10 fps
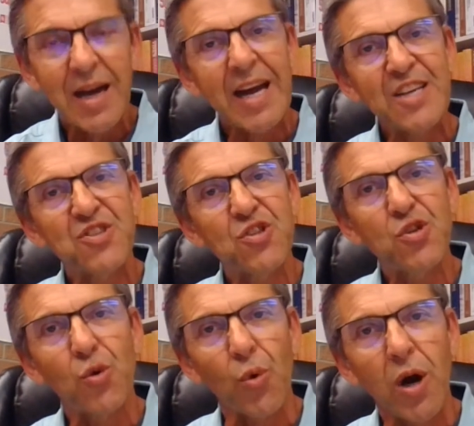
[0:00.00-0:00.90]
a
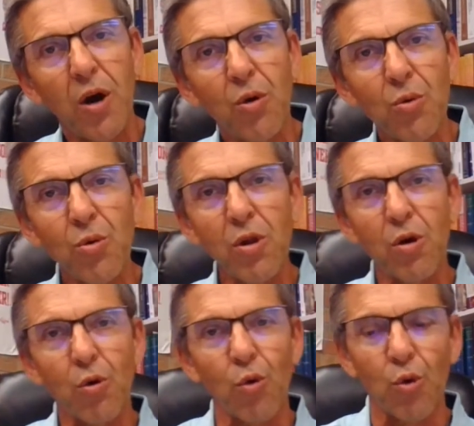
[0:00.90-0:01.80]
scroll
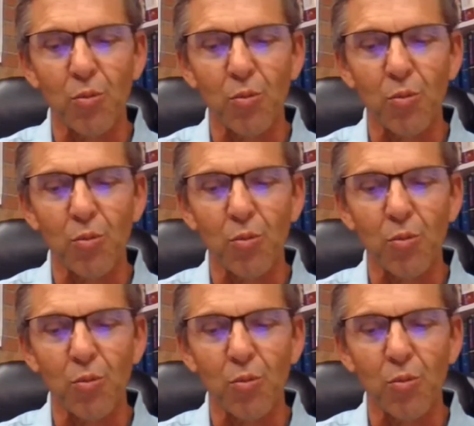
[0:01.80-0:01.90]
or